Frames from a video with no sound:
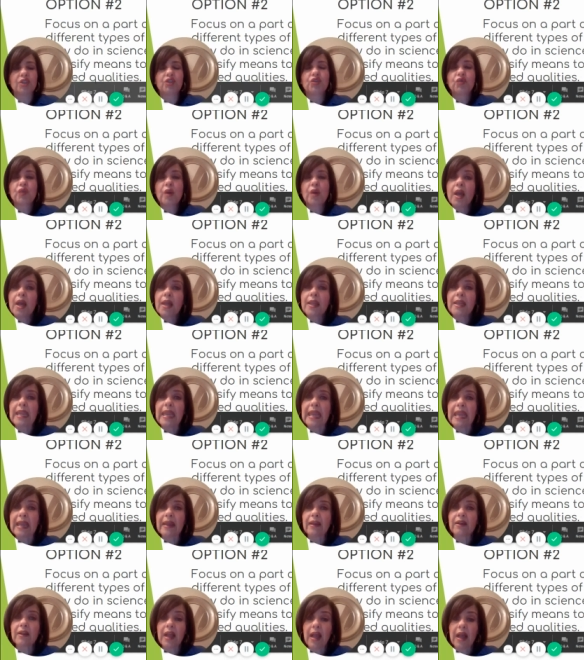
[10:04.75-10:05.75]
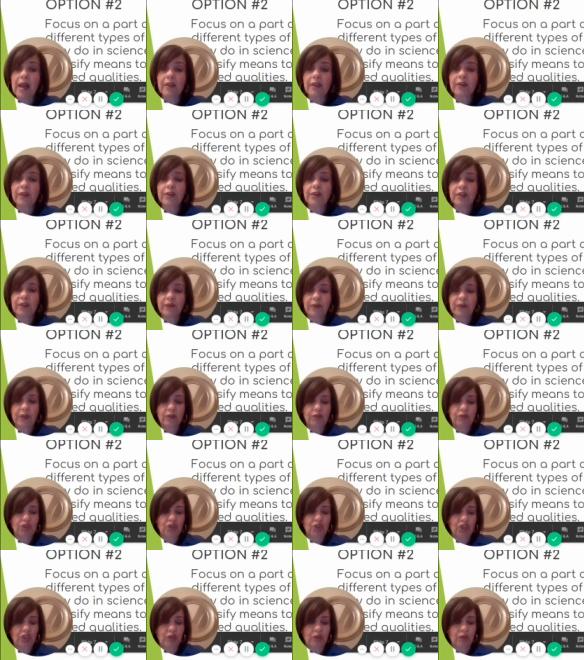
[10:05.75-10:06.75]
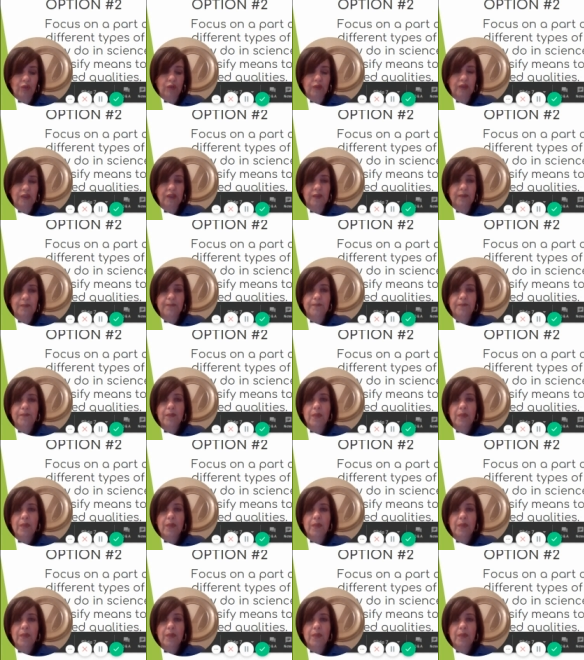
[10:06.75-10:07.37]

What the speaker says: drawn and colored if you choose.